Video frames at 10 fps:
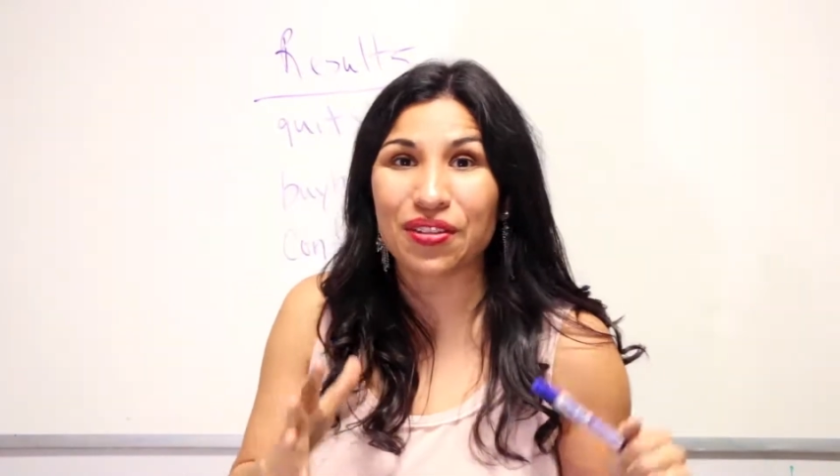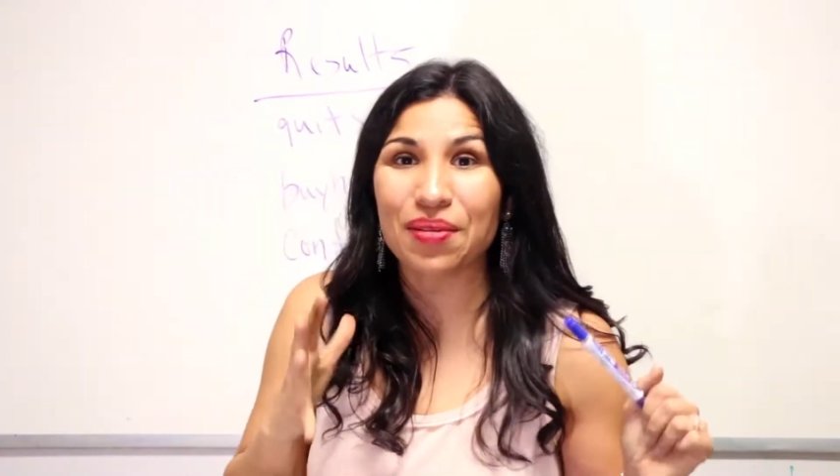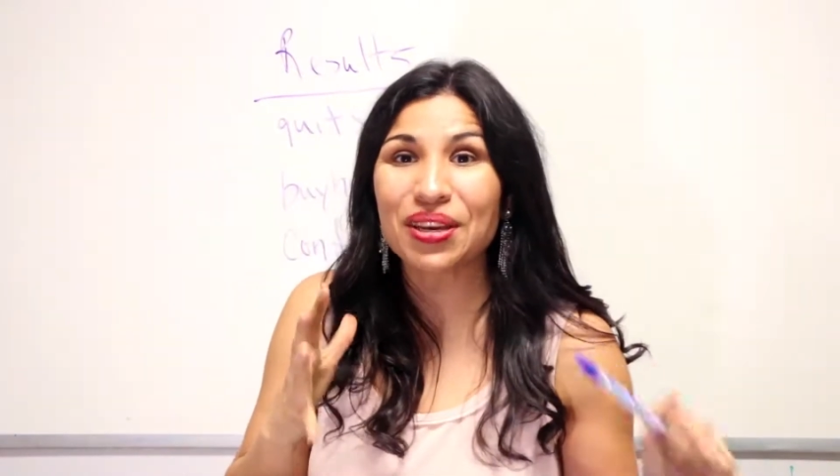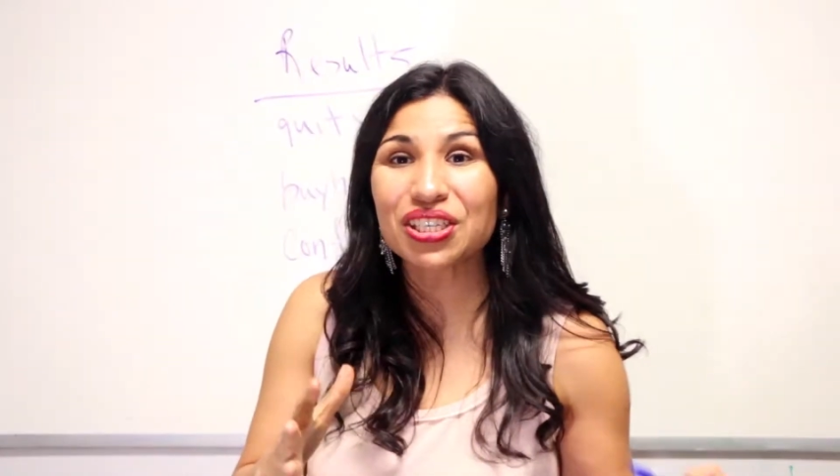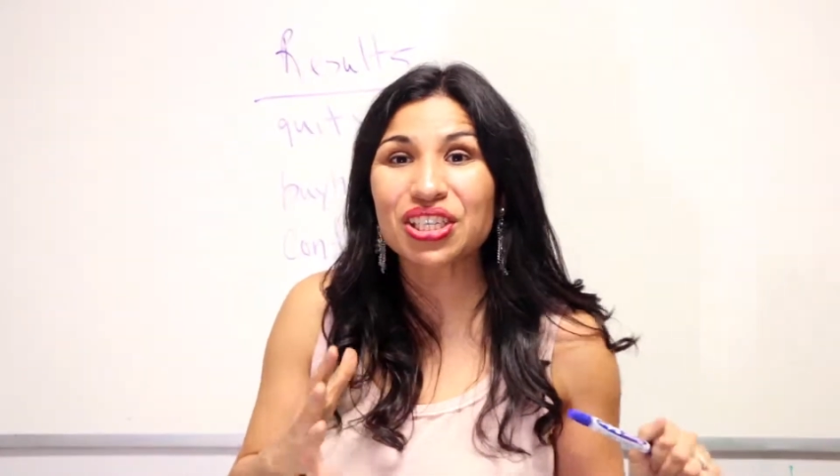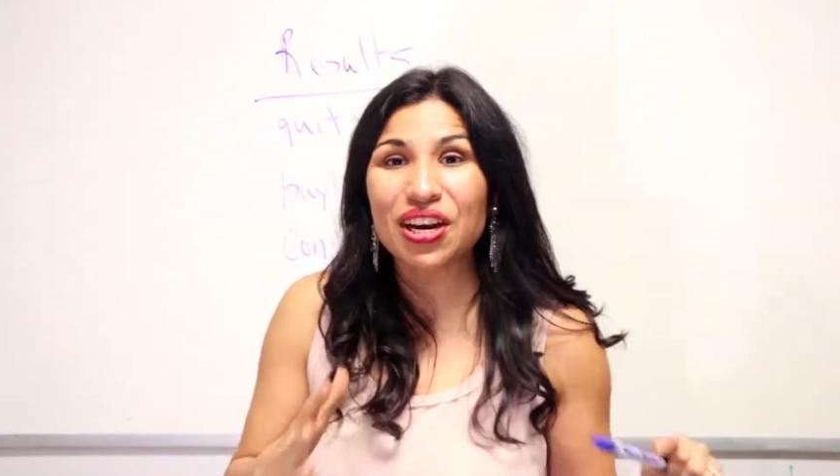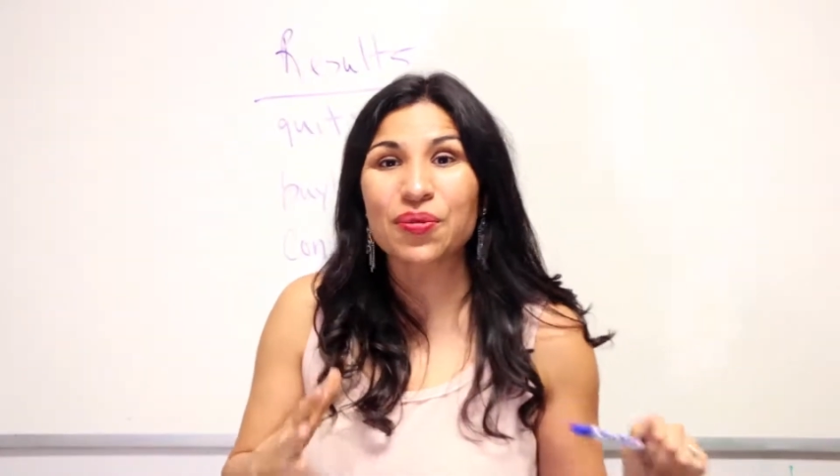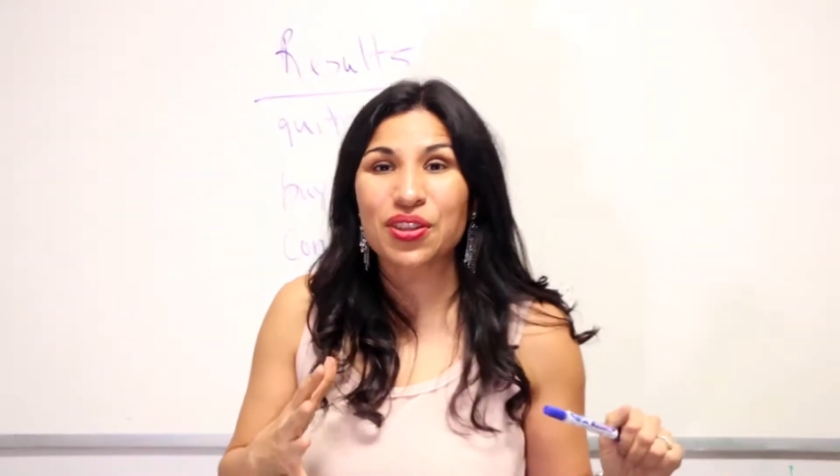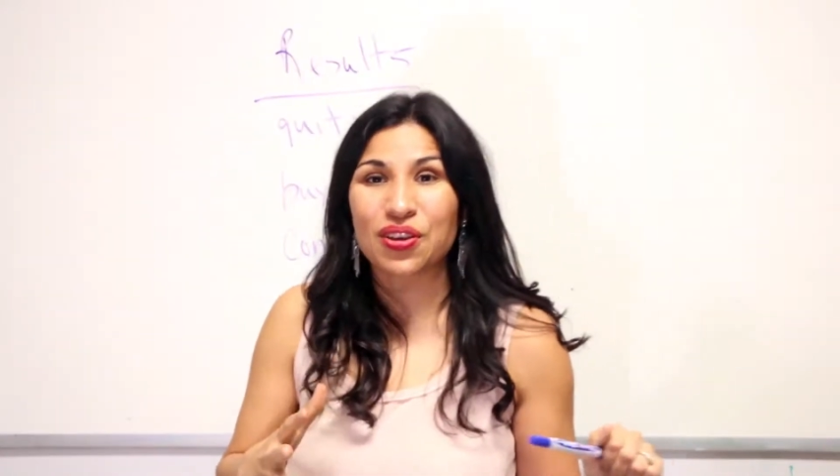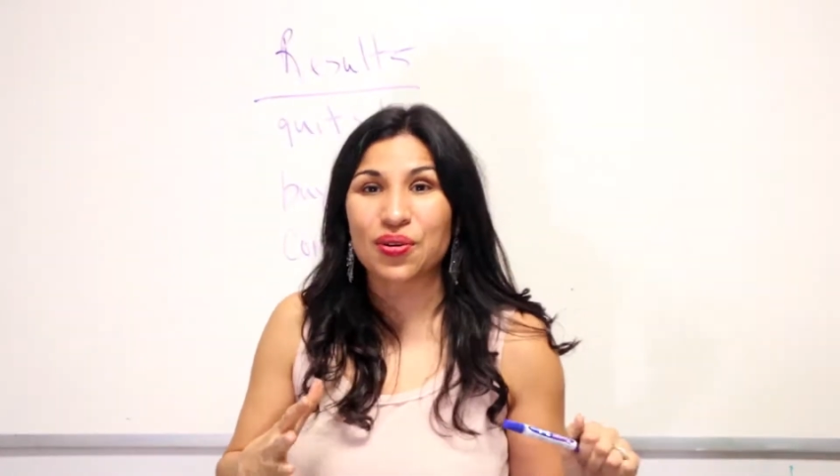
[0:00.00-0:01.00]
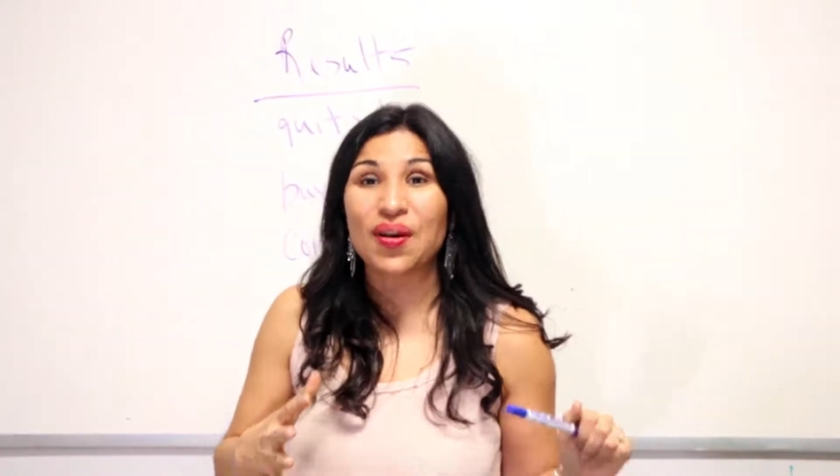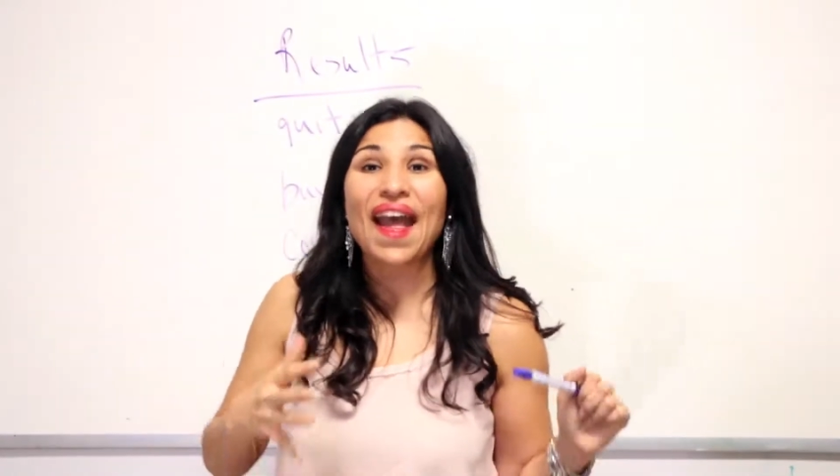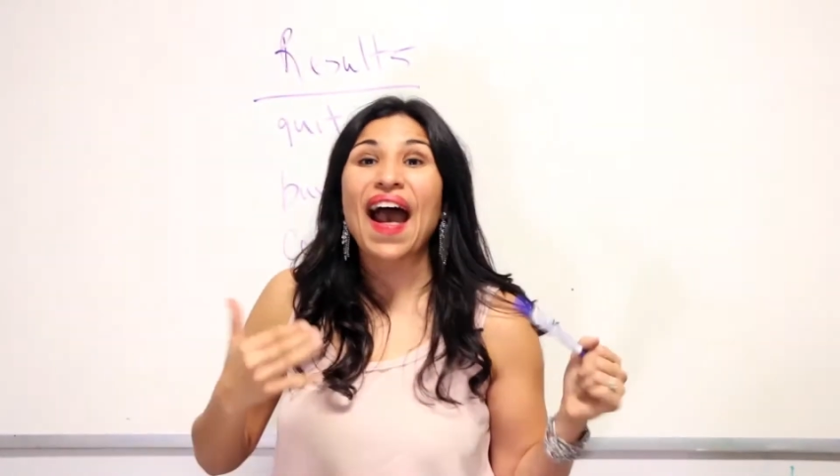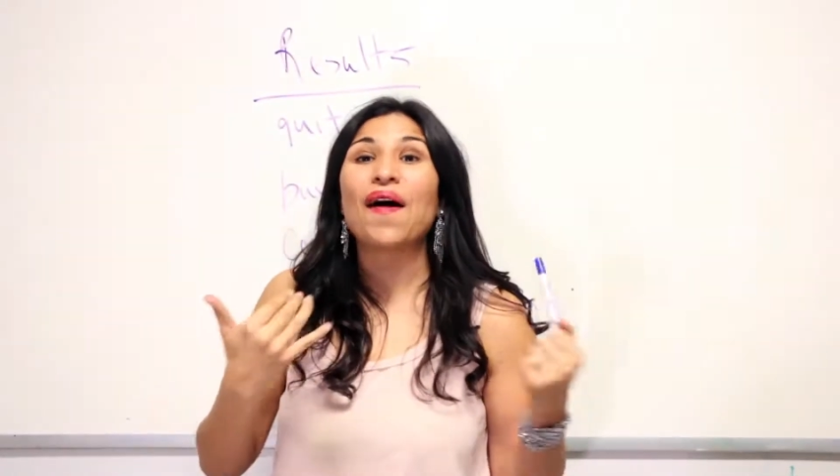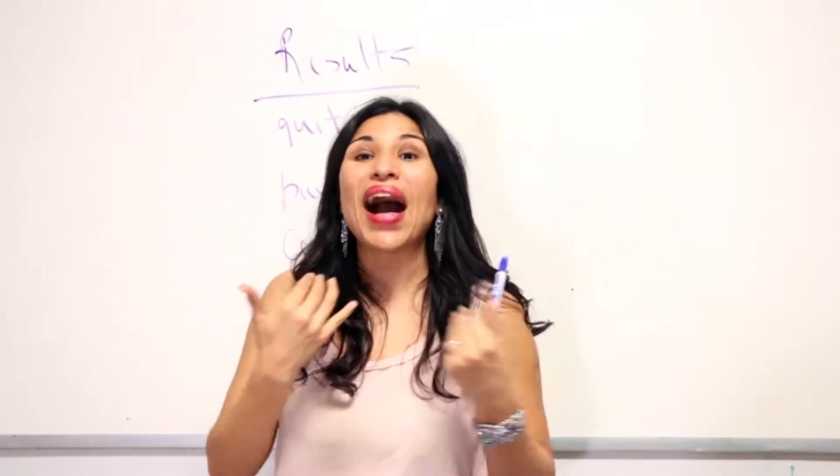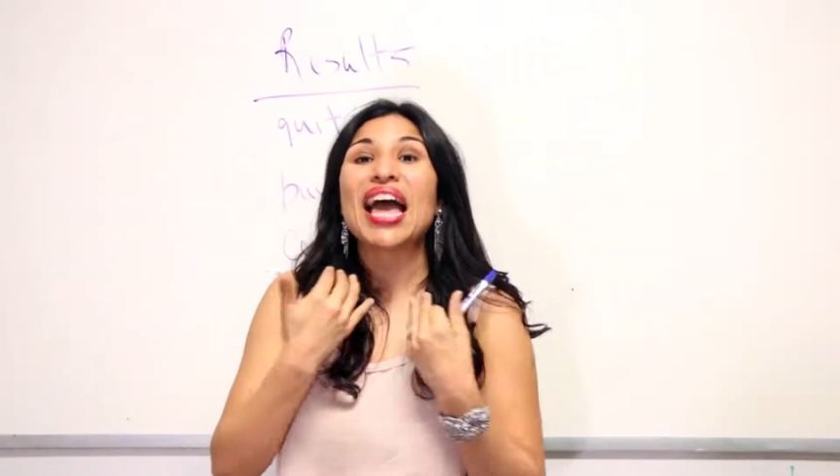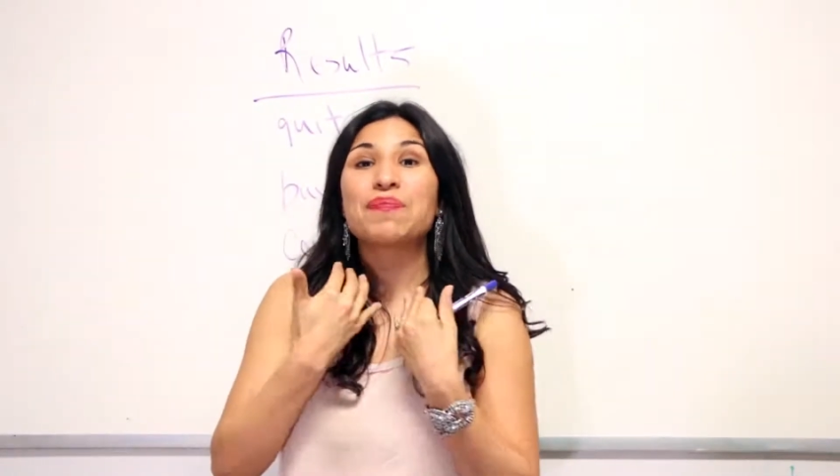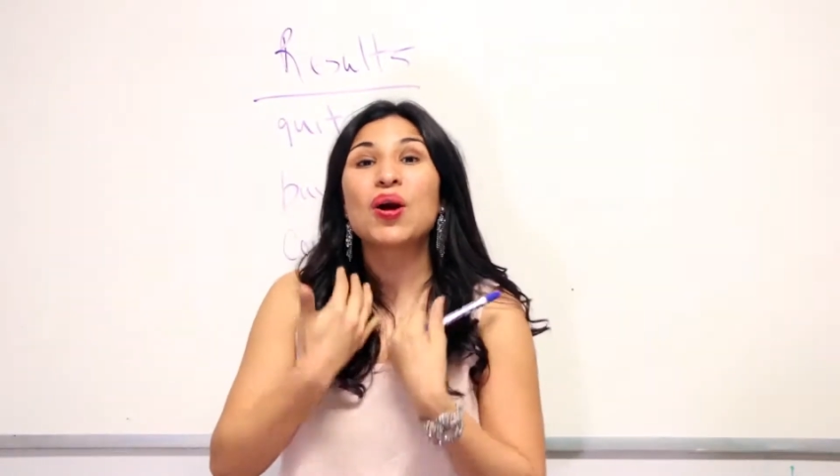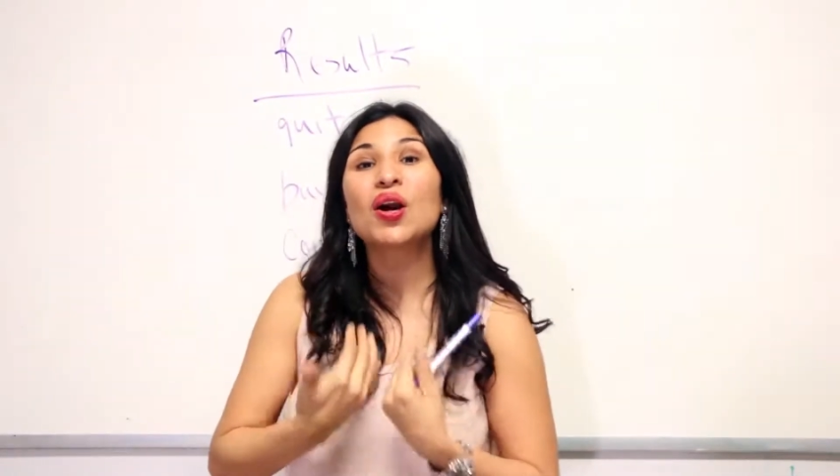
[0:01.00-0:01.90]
Let me share with you how I